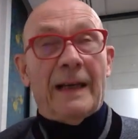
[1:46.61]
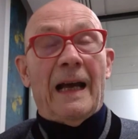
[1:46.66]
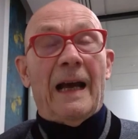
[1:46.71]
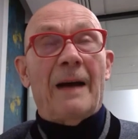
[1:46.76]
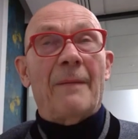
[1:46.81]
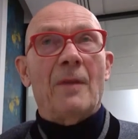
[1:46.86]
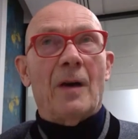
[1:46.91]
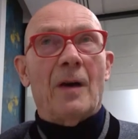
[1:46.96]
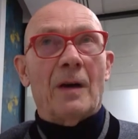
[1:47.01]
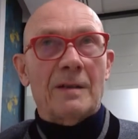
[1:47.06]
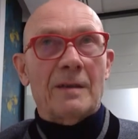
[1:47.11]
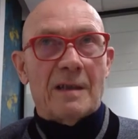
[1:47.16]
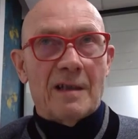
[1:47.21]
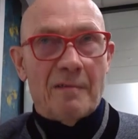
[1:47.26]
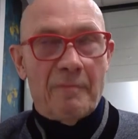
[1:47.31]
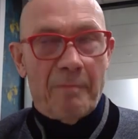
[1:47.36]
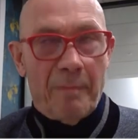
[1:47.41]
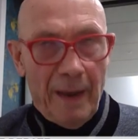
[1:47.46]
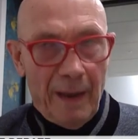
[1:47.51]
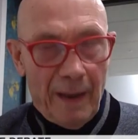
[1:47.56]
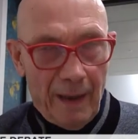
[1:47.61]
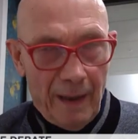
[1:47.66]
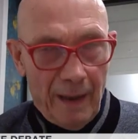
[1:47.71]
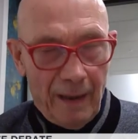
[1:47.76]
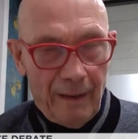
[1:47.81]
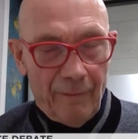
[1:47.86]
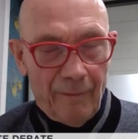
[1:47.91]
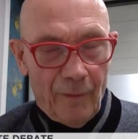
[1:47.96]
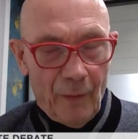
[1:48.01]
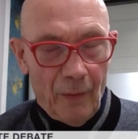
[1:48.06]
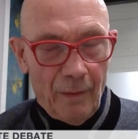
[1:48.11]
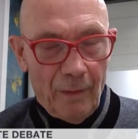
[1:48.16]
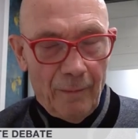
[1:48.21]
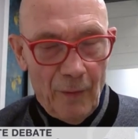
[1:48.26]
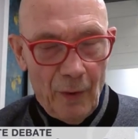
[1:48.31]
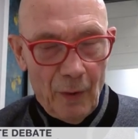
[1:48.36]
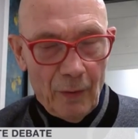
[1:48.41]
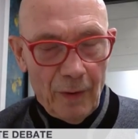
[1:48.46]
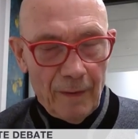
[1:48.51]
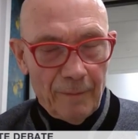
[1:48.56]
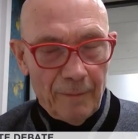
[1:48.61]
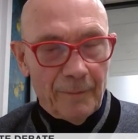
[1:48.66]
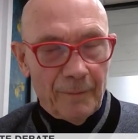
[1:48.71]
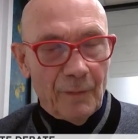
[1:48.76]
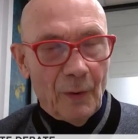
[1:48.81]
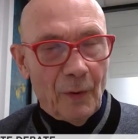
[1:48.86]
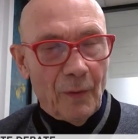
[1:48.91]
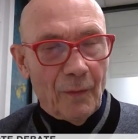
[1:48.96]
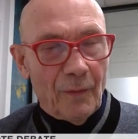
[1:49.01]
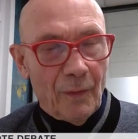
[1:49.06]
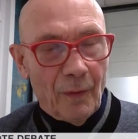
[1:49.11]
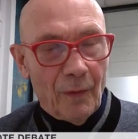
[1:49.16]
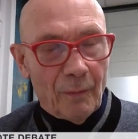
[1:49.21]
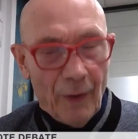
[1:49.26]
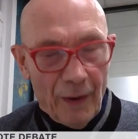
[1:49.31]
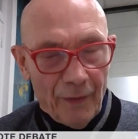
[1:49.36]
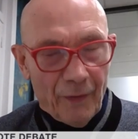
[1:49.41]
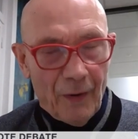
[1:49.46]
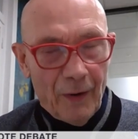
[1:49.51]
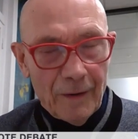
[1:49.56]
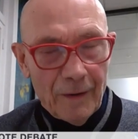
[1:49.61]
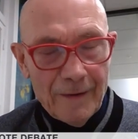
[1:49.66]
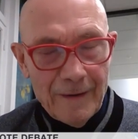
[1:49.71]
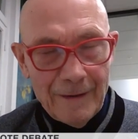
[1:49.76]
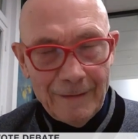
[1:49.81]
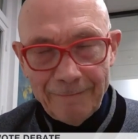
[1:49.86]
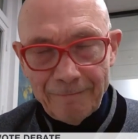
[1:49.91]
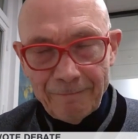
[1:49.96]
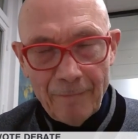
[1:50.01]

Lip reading: and I'm not speaking for Europe nor for Brussels,